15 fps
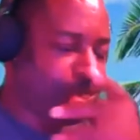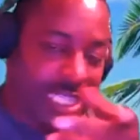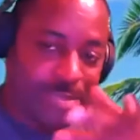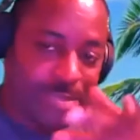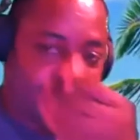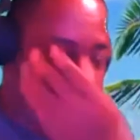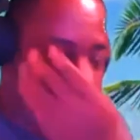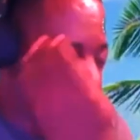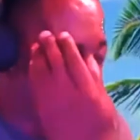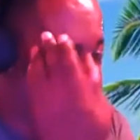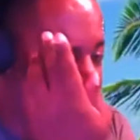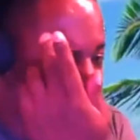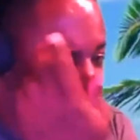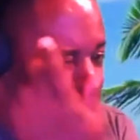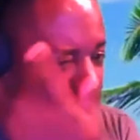brings me to my
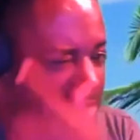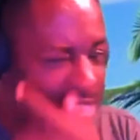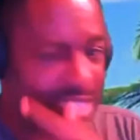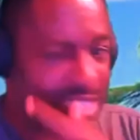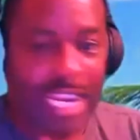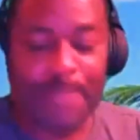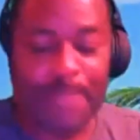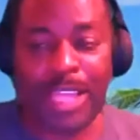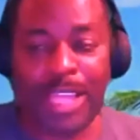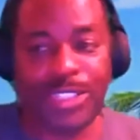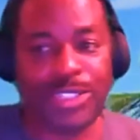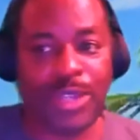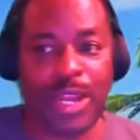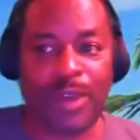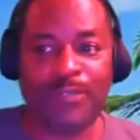next question, and I'm not
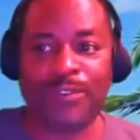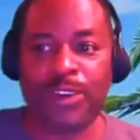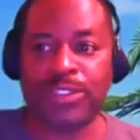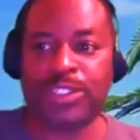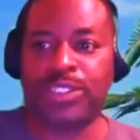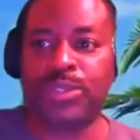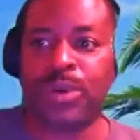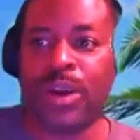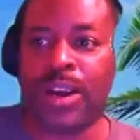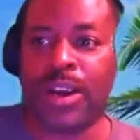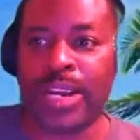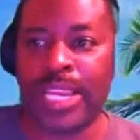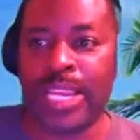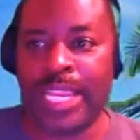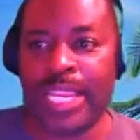sure how versed you
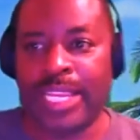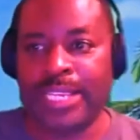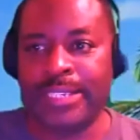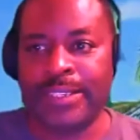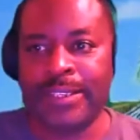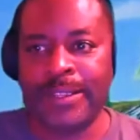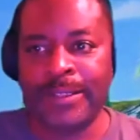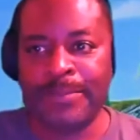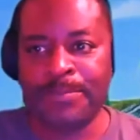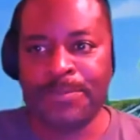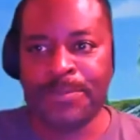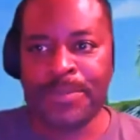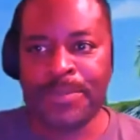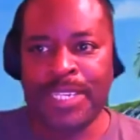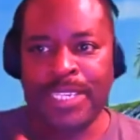are in
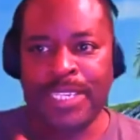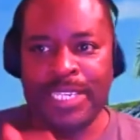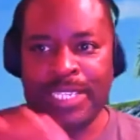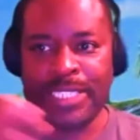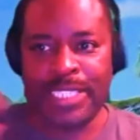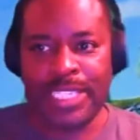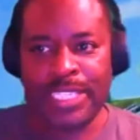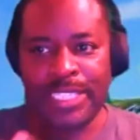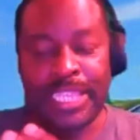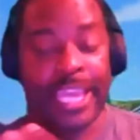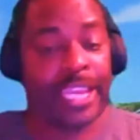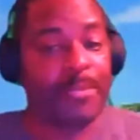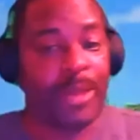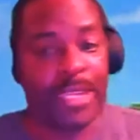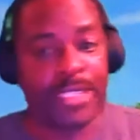DC's
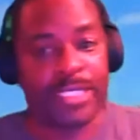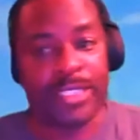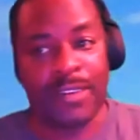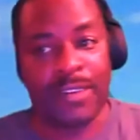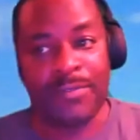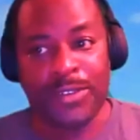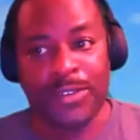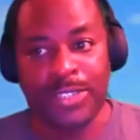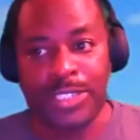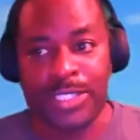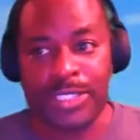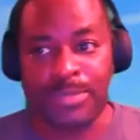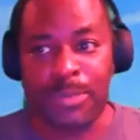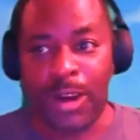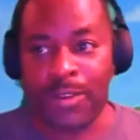animated stuff
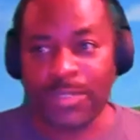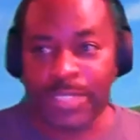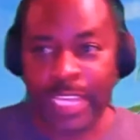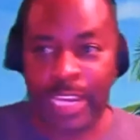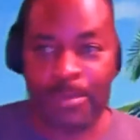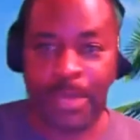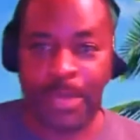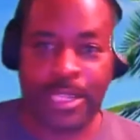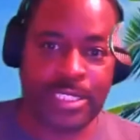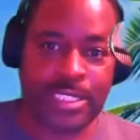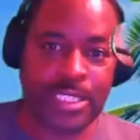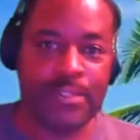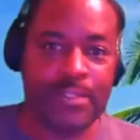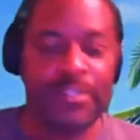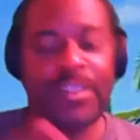versus Marvel's animated
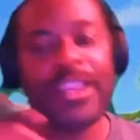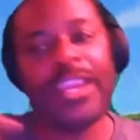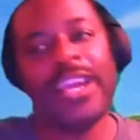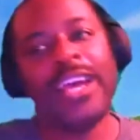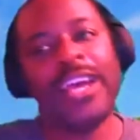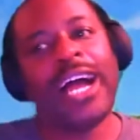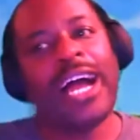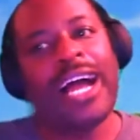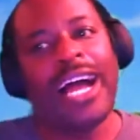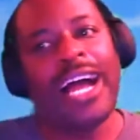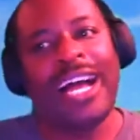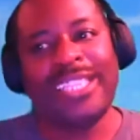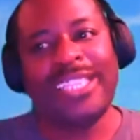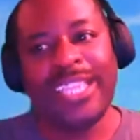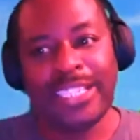stuff.
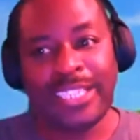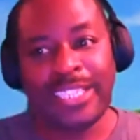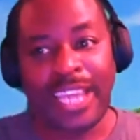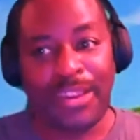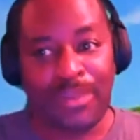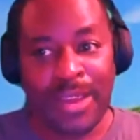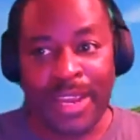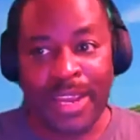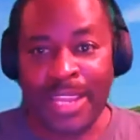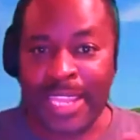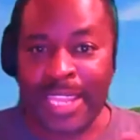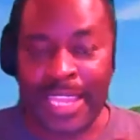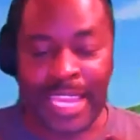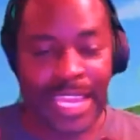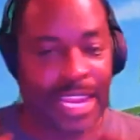I think it's
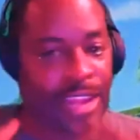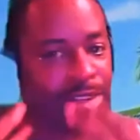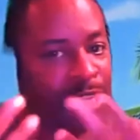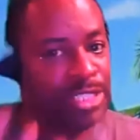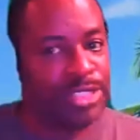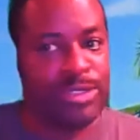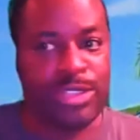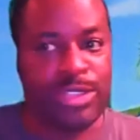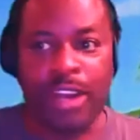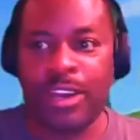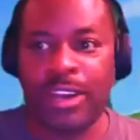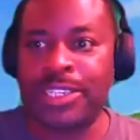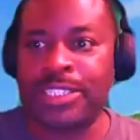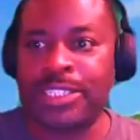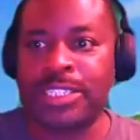ironic, and I'll let you
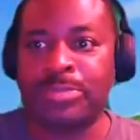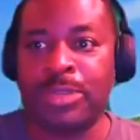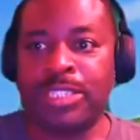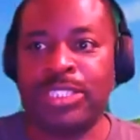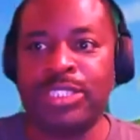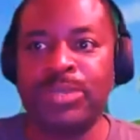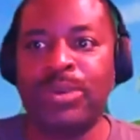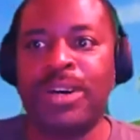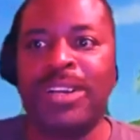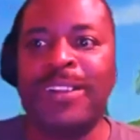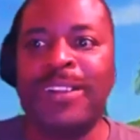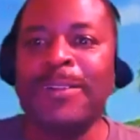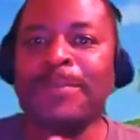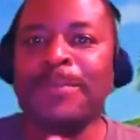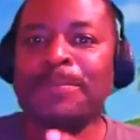talk on this as much as you want,